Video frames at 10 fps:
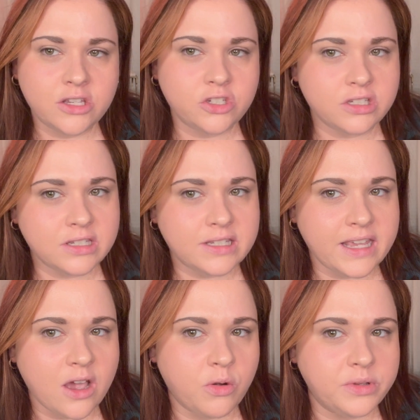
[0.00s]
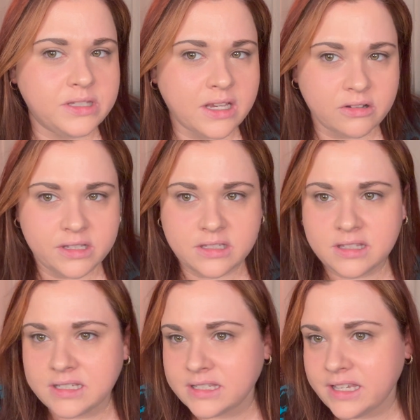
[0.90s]
just to see how it would settle into
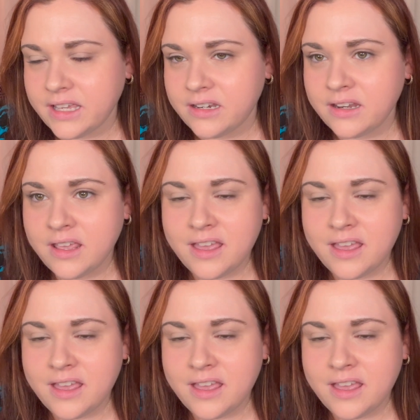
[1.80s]
the skin.